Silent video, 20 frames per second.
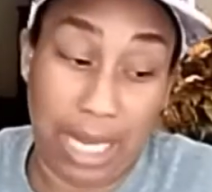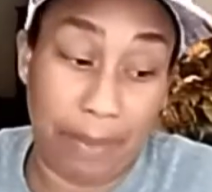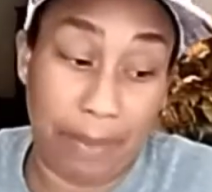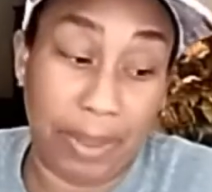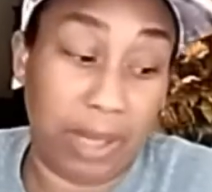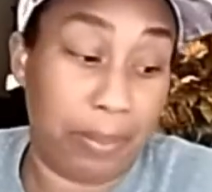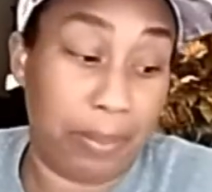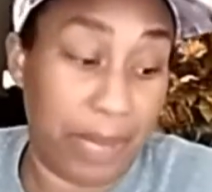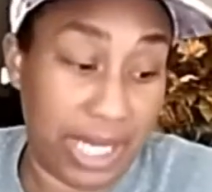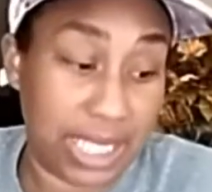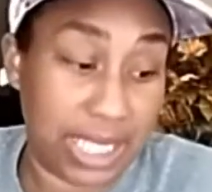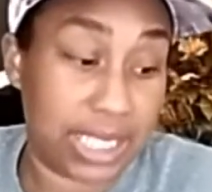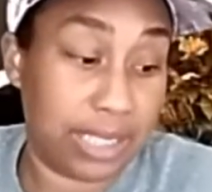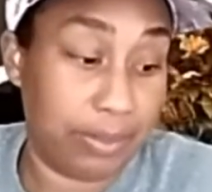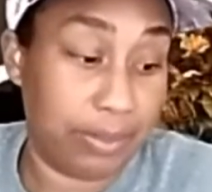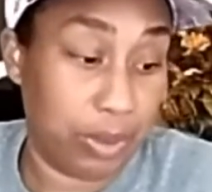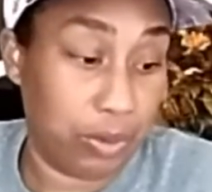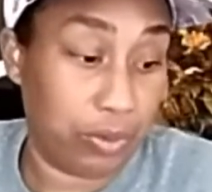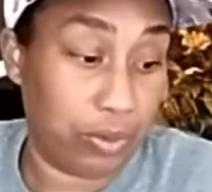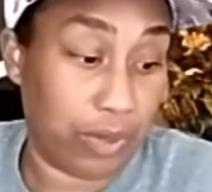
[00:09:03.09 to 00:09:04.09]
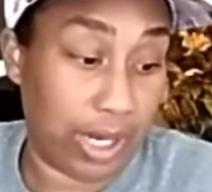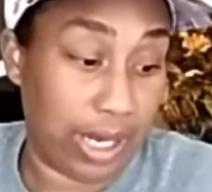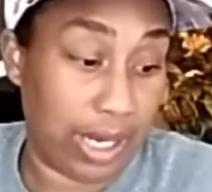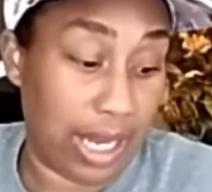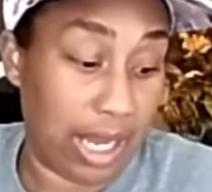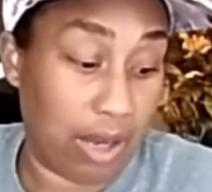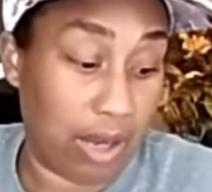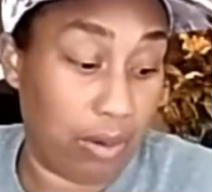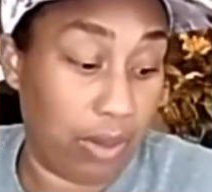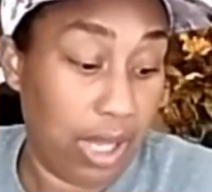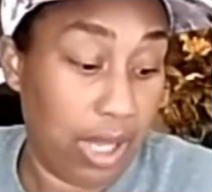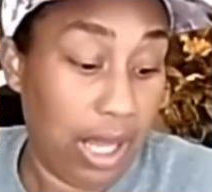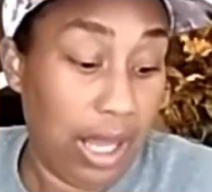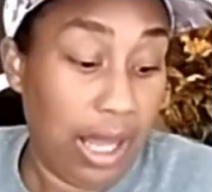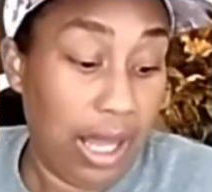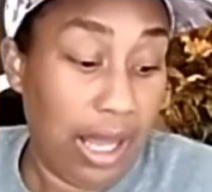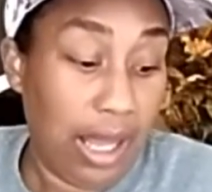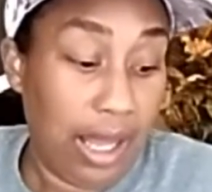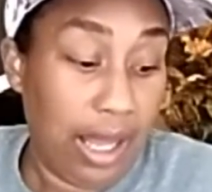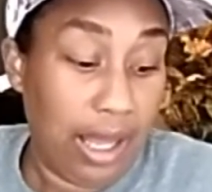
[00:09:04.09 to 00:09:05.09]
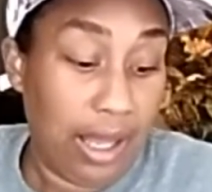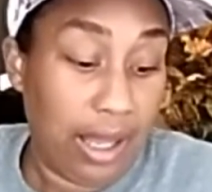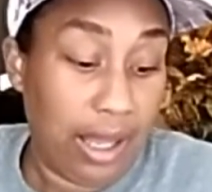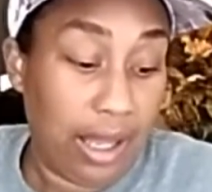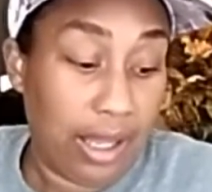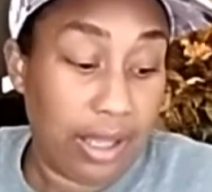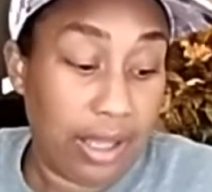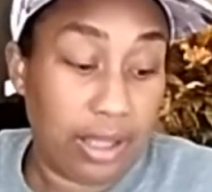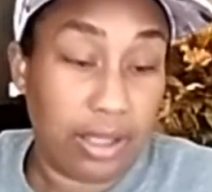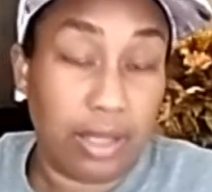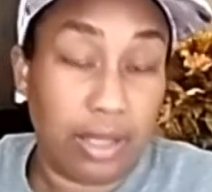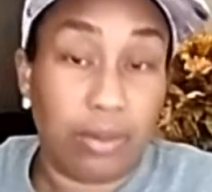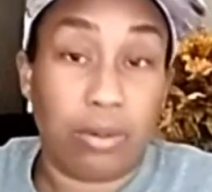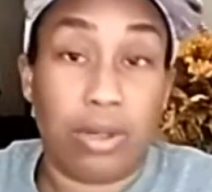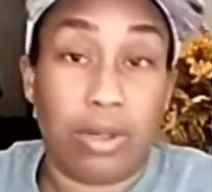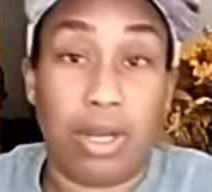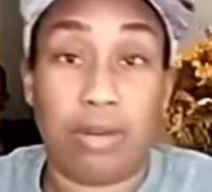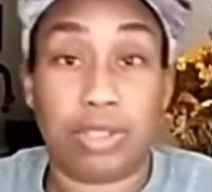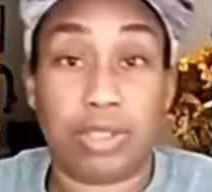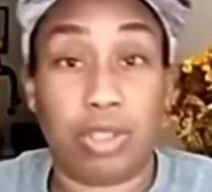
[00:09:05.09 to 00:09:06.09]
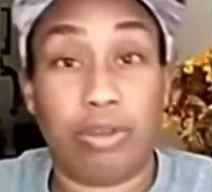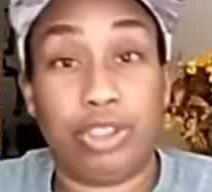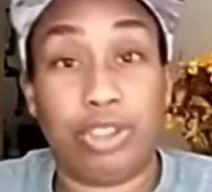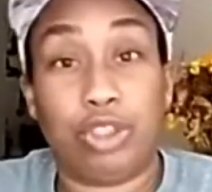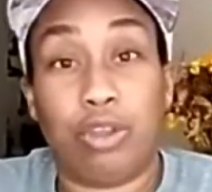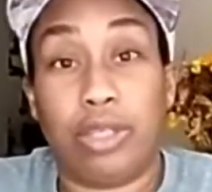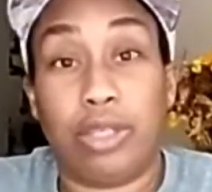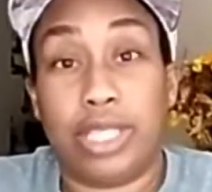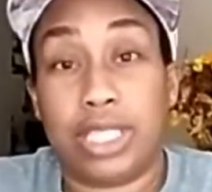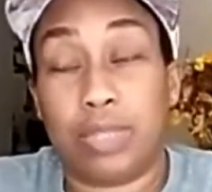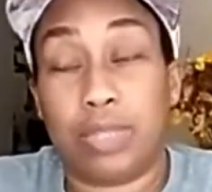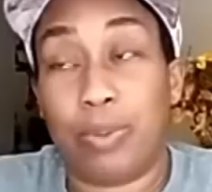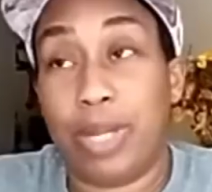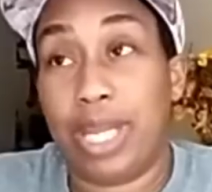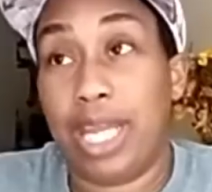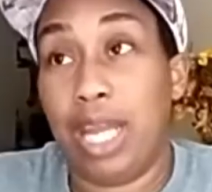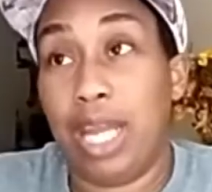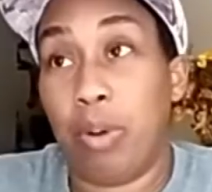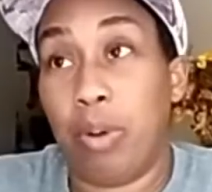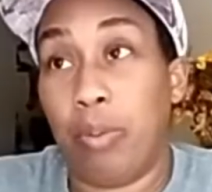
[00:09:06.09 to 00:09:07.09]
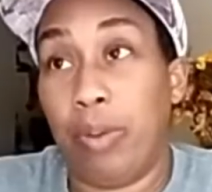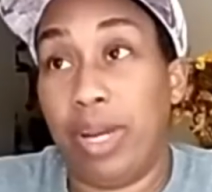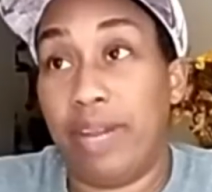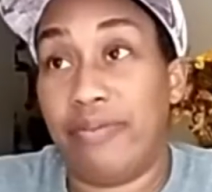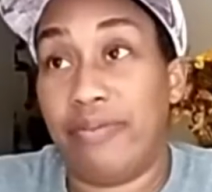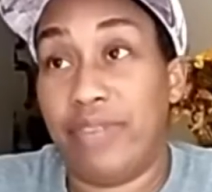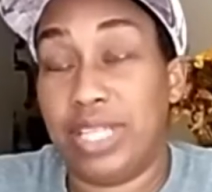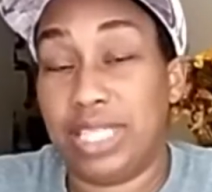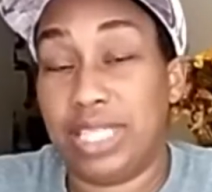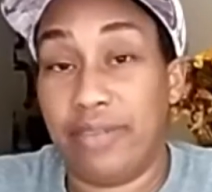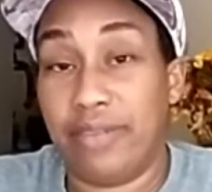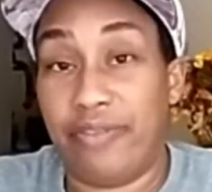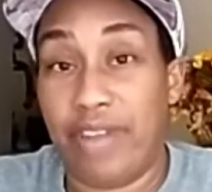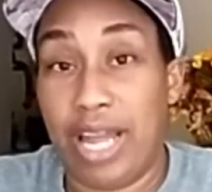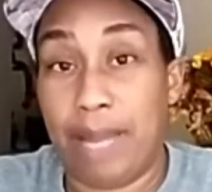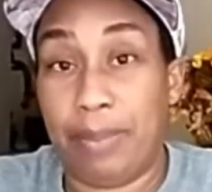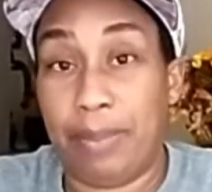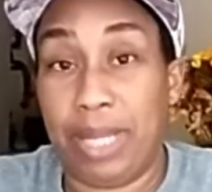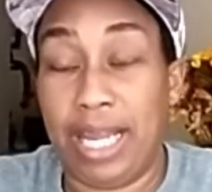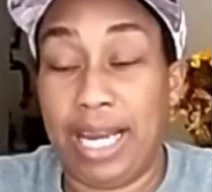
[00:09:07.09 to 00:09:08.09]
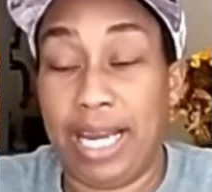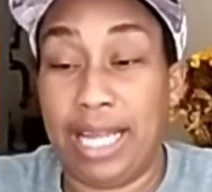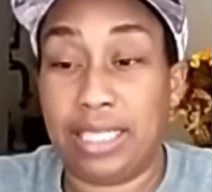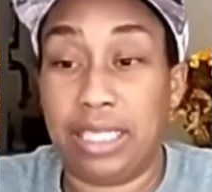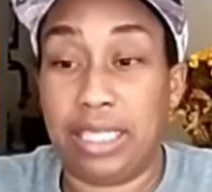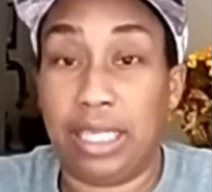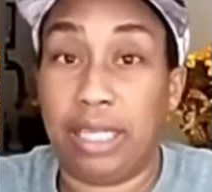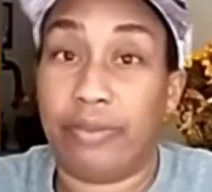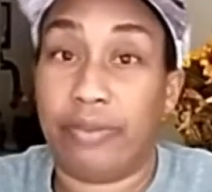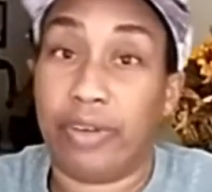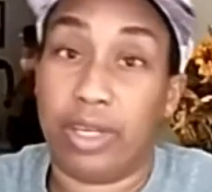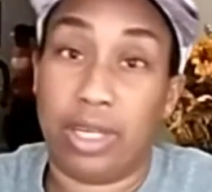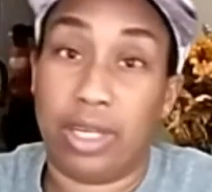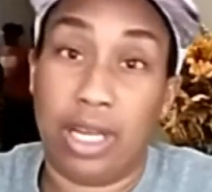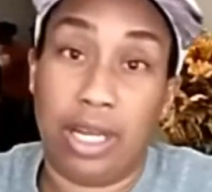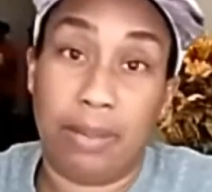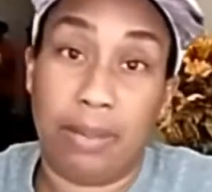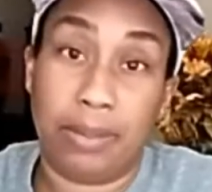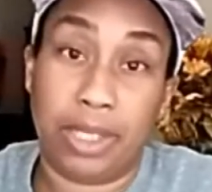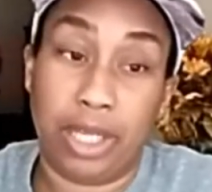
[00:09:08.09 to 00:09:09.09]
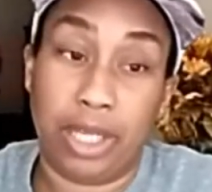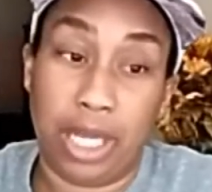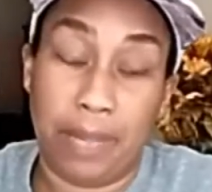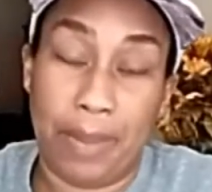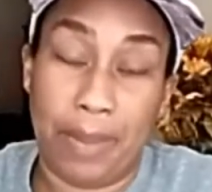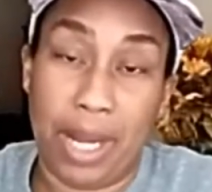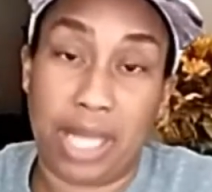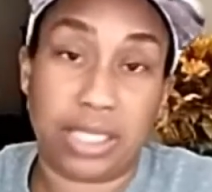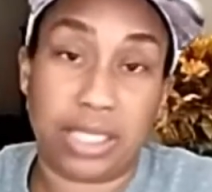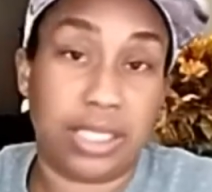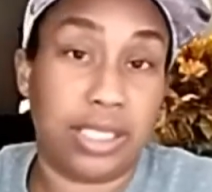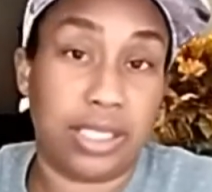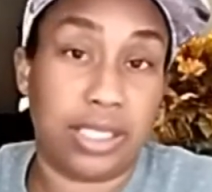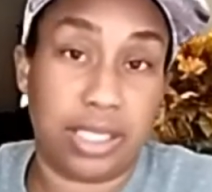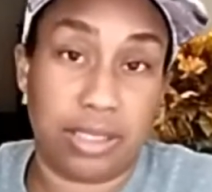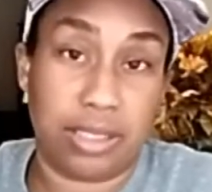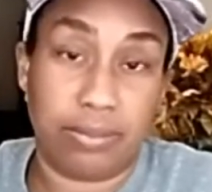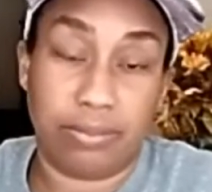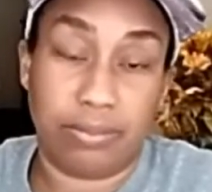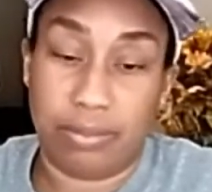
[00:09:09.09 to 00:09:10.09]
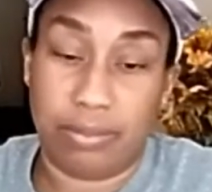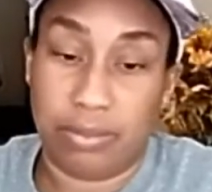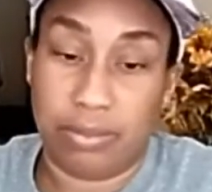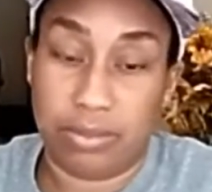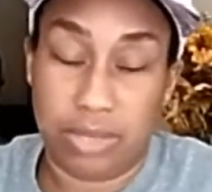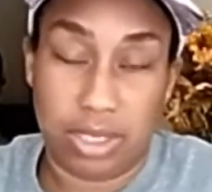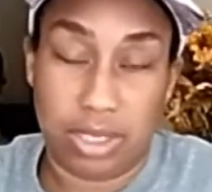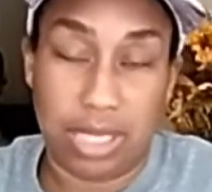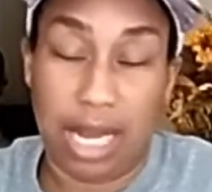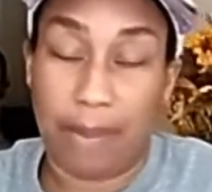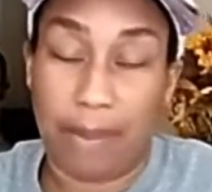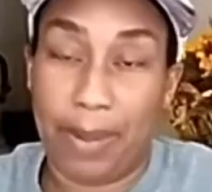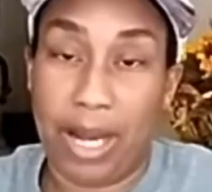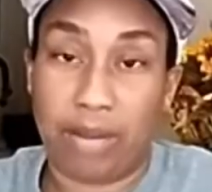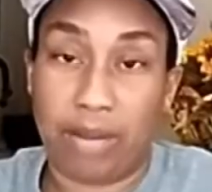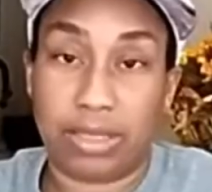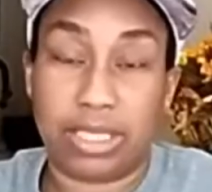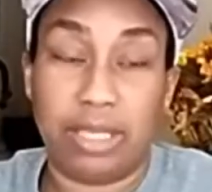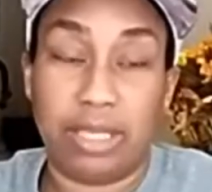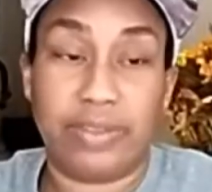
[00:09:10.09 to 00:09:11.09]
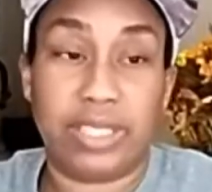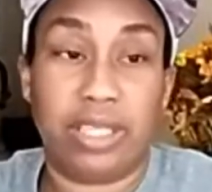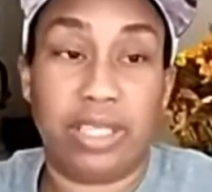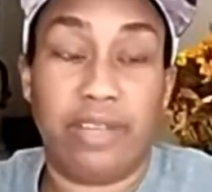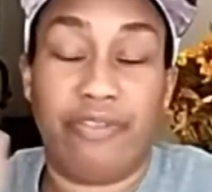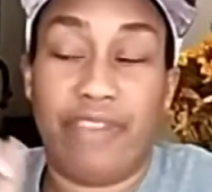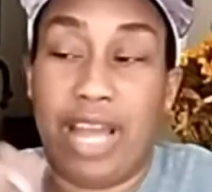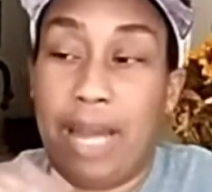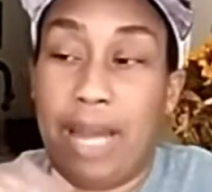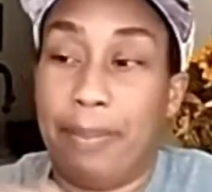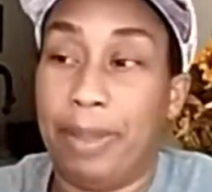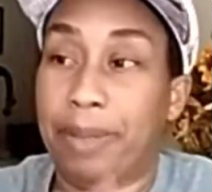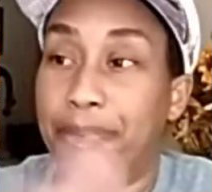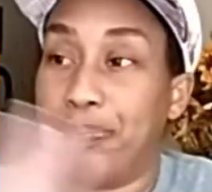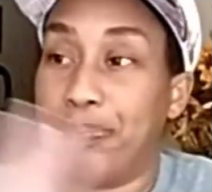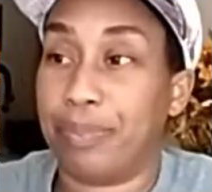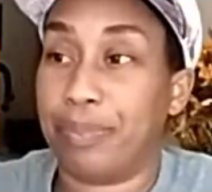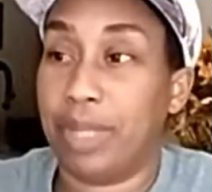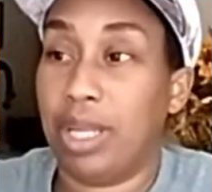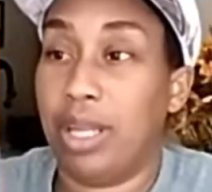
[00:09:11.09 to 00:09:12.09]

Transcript: I'm in a pissy mood right now. Long story short, this weekend we went and visited family and I delivered um, goodie boxes stockpile stuff to the family.